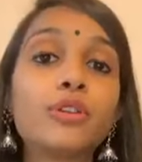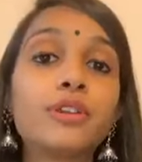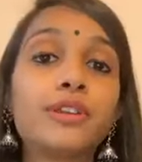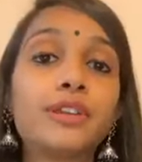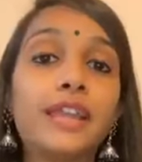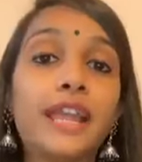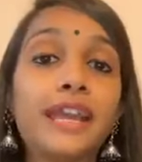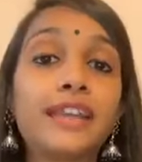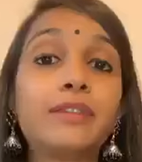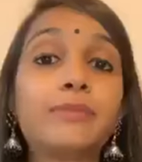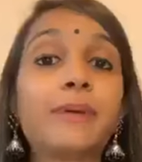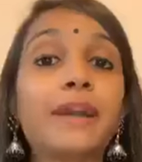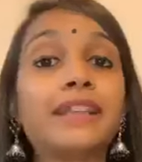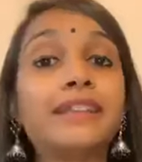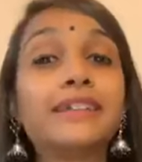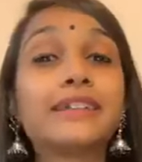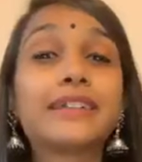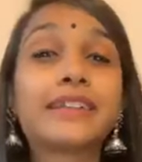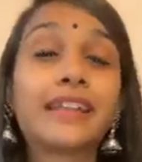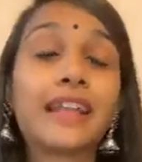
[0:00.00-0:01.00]
led by
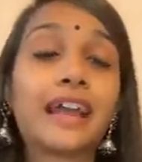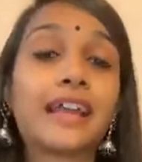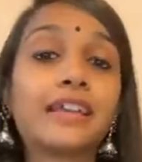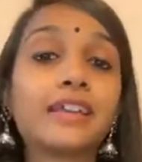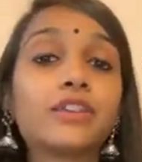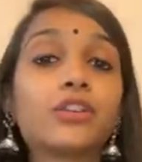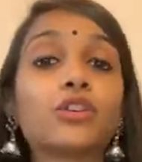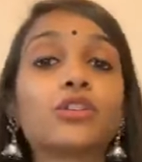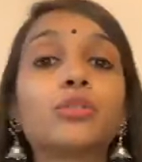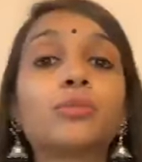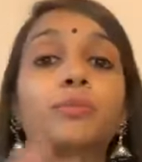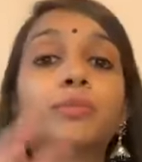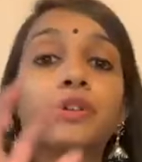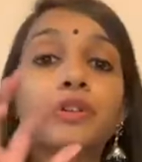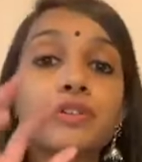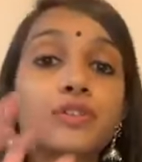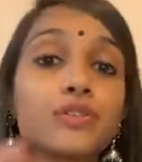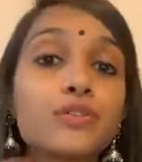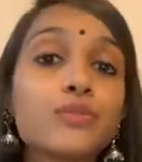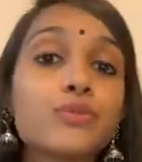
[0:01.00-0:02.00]
the client or the
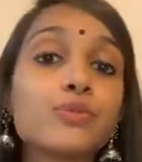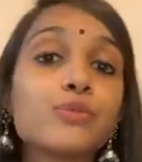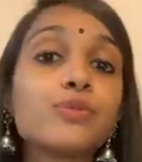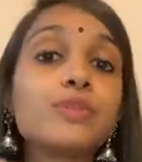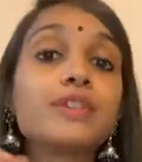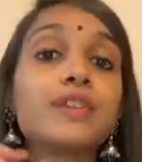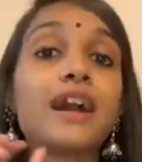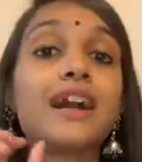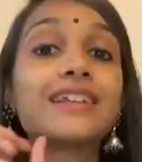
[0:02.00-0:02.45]
person who's